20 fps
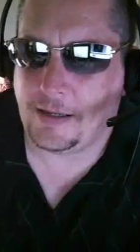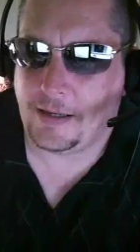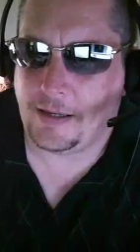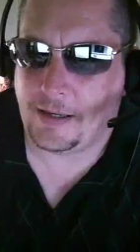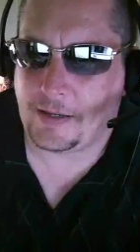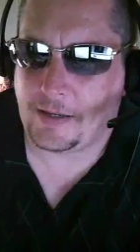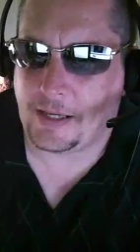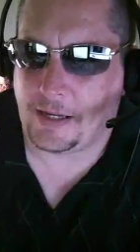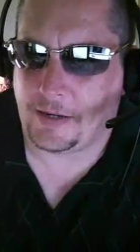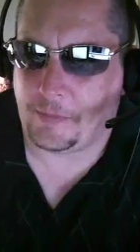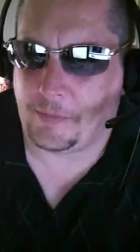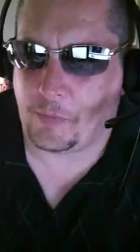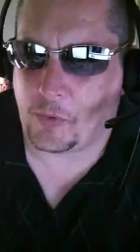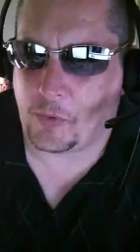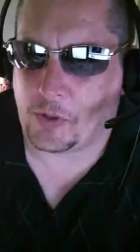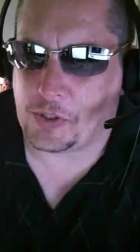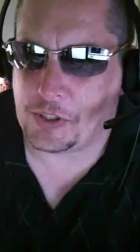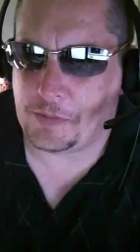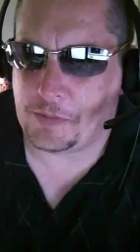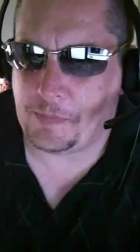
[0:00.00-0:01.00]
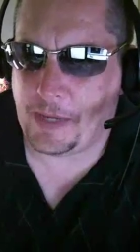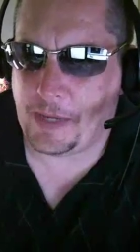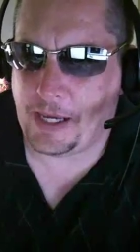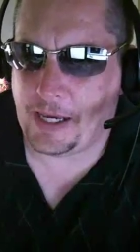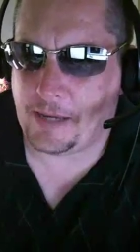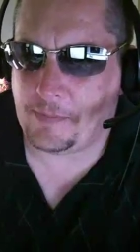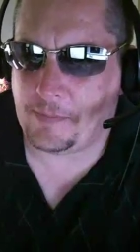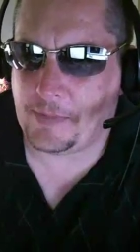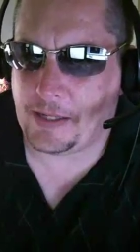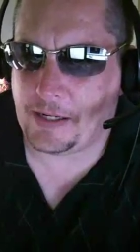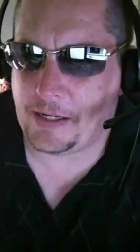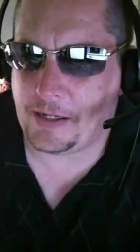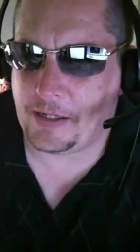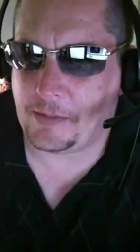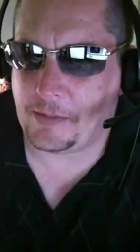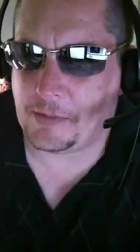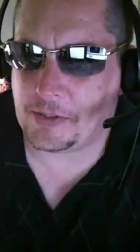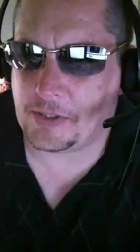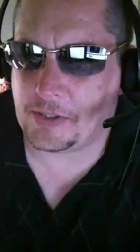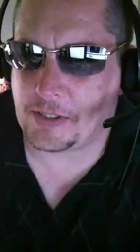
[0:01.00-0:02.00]
Getting more spam that
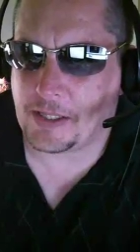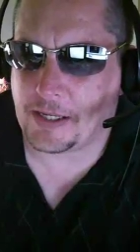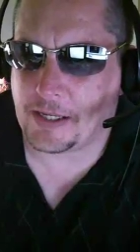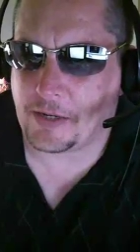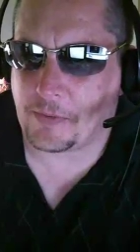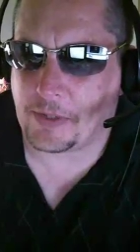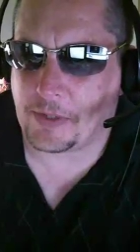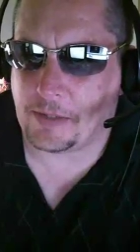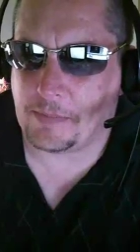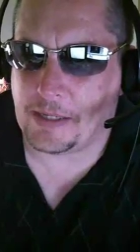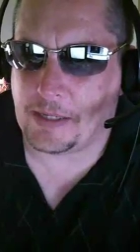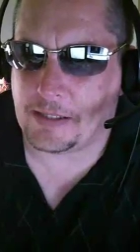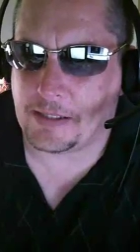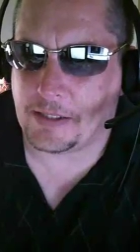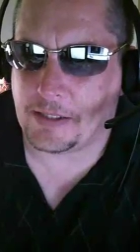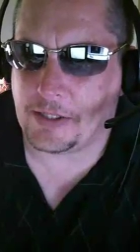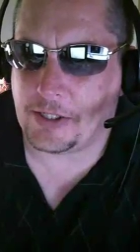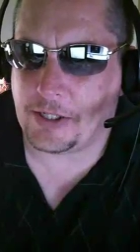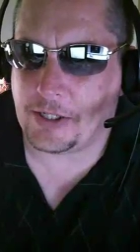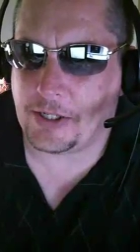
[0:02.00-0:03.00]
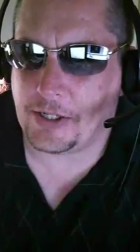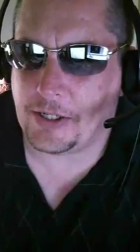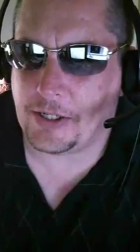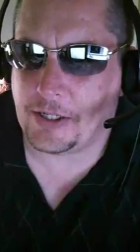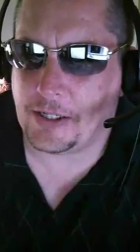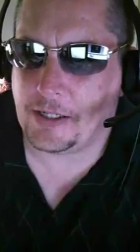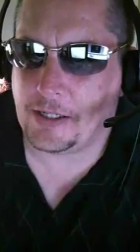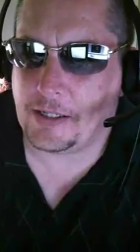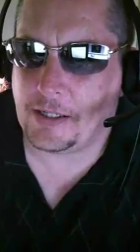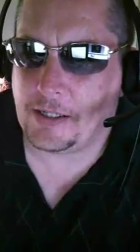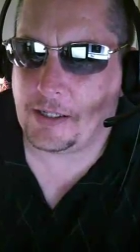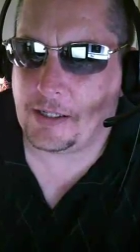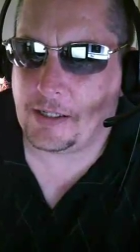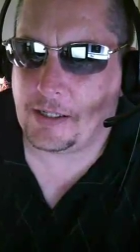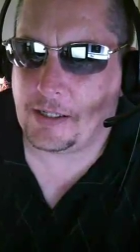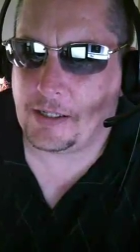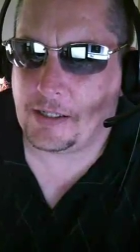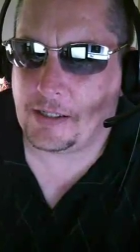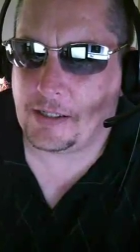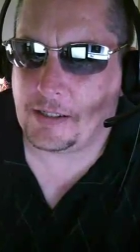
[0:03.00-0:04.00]
almost looked like a real message.
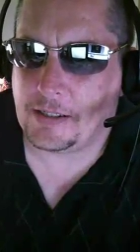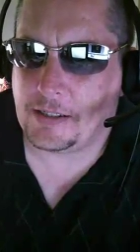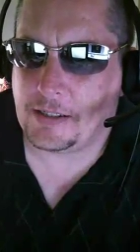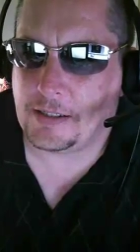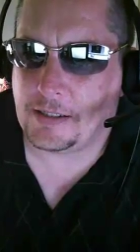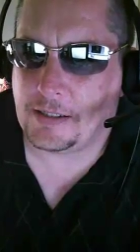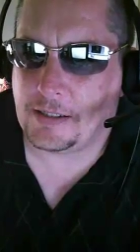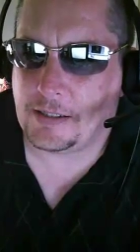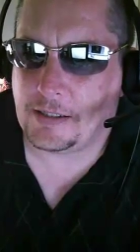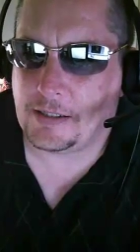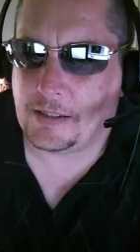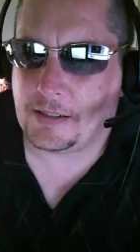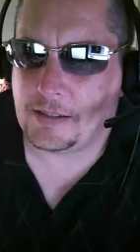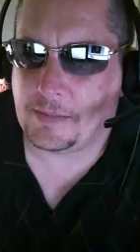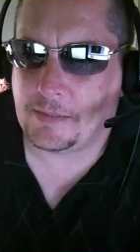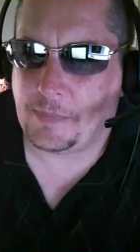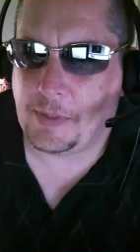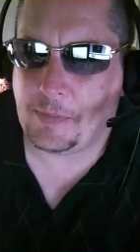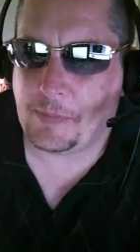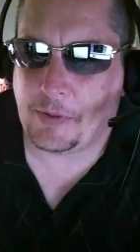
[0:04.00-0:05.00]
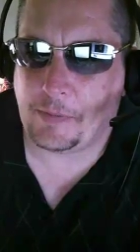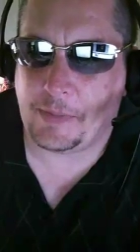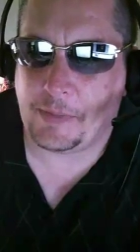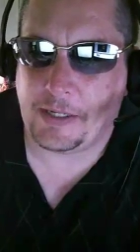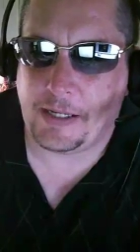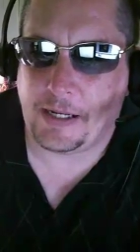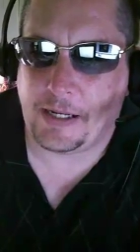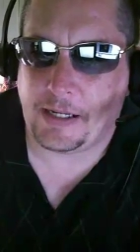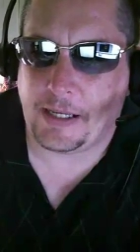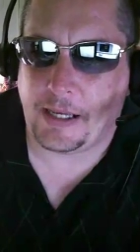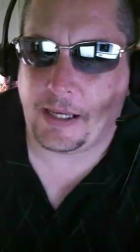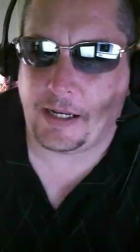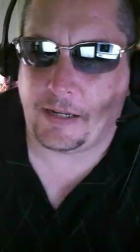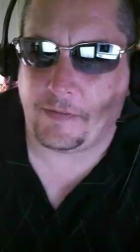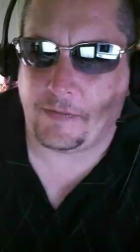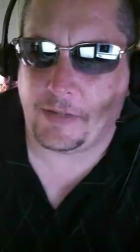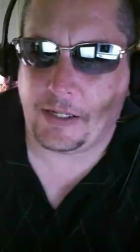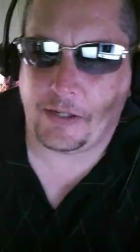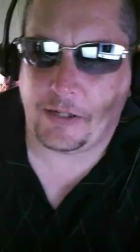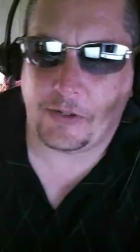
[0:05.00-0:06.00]
Uh, people have been
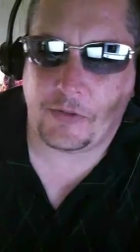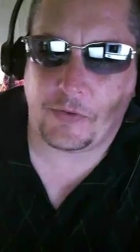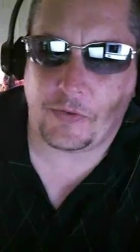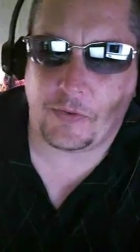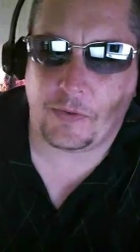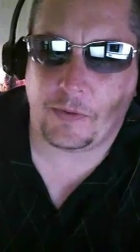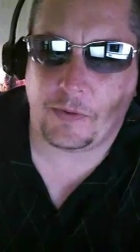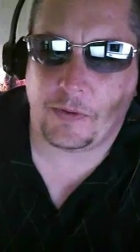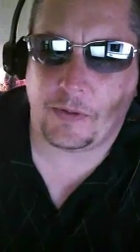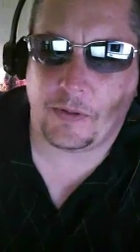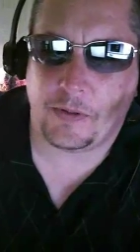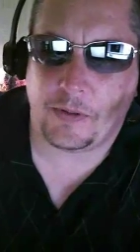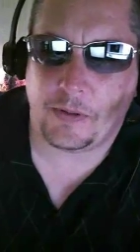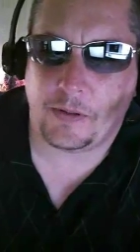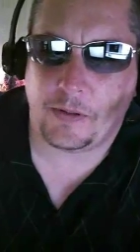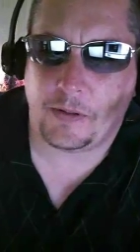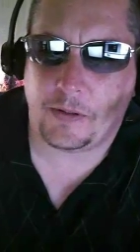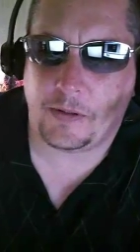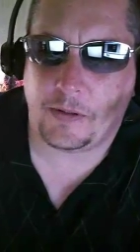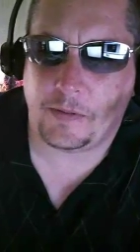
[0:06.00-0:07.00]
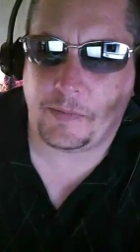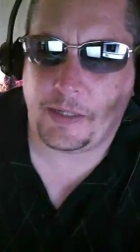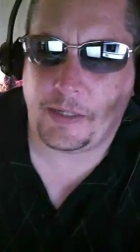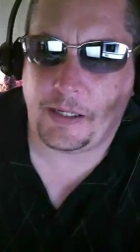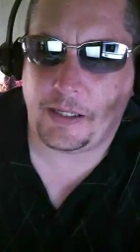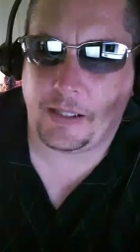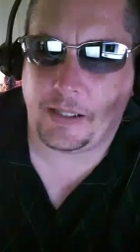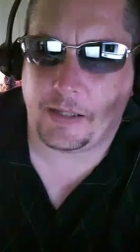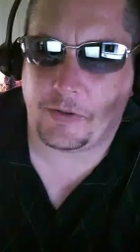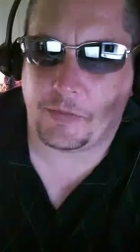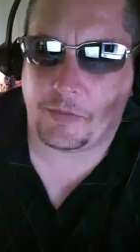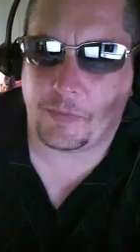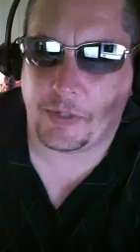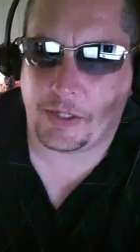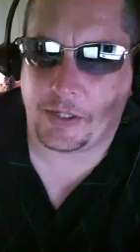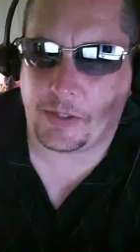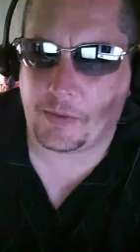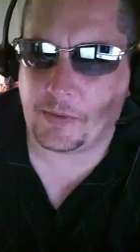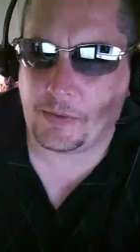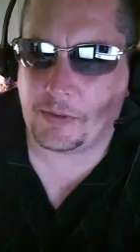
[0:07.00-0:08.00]
dedicating videos for me. That was
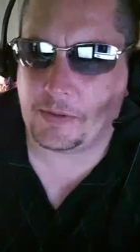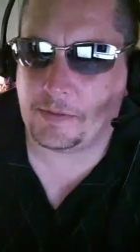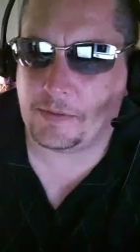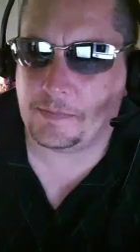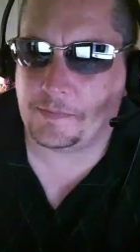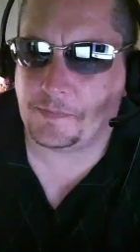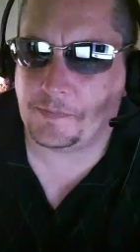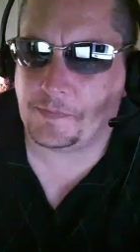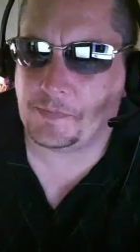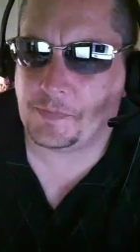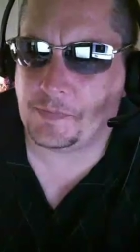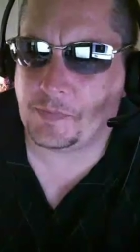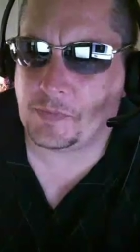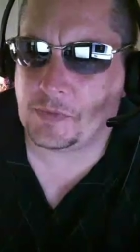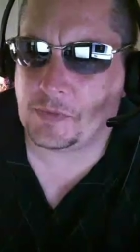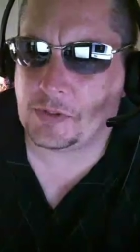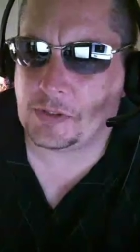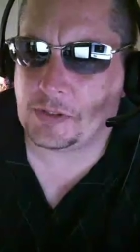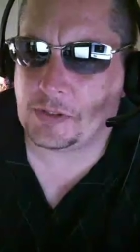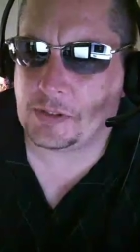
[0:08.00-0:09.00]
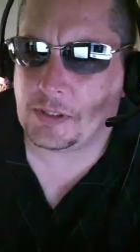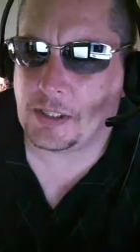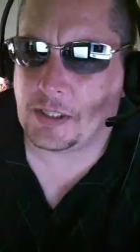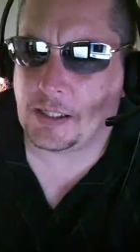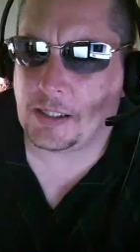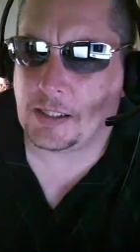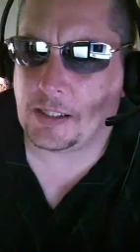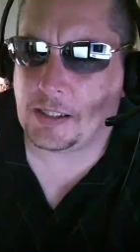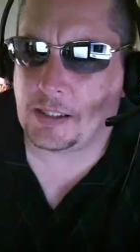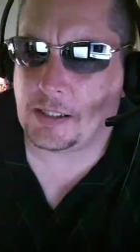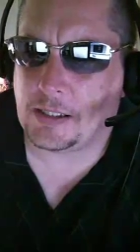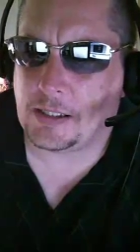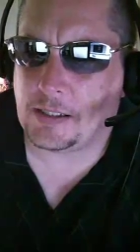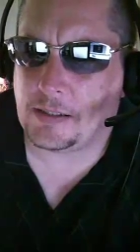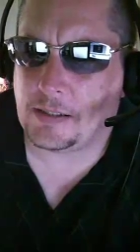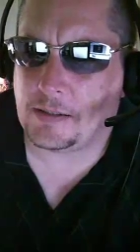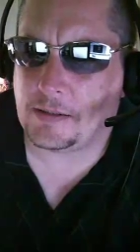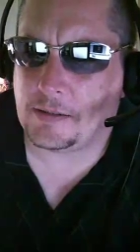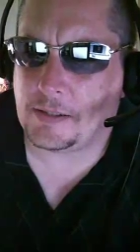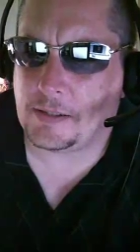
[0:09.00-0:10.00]
pretty cool.
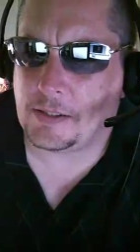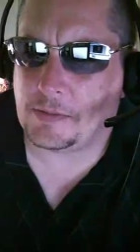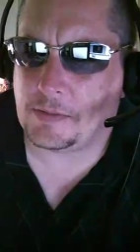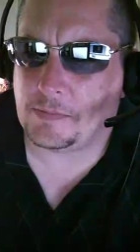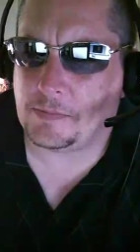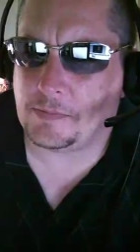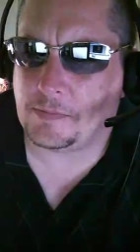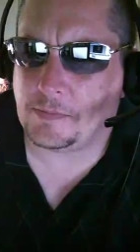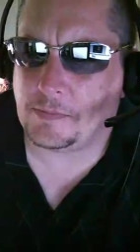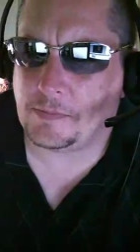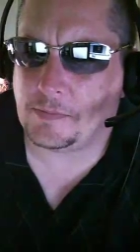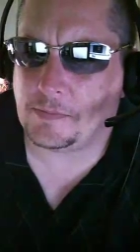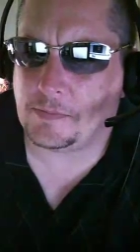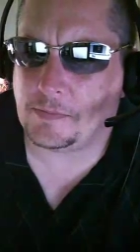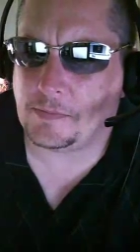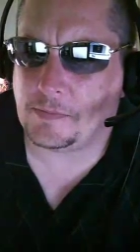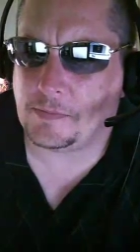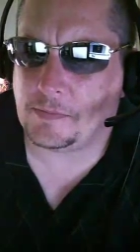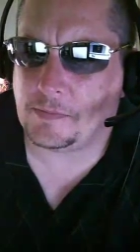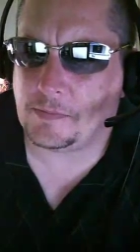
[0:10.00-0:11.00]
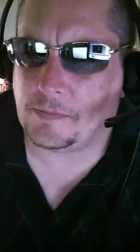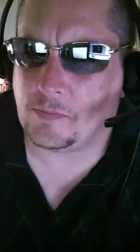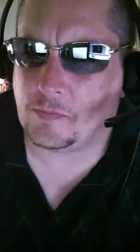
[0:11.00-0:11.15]
Um, mm, mm, mm.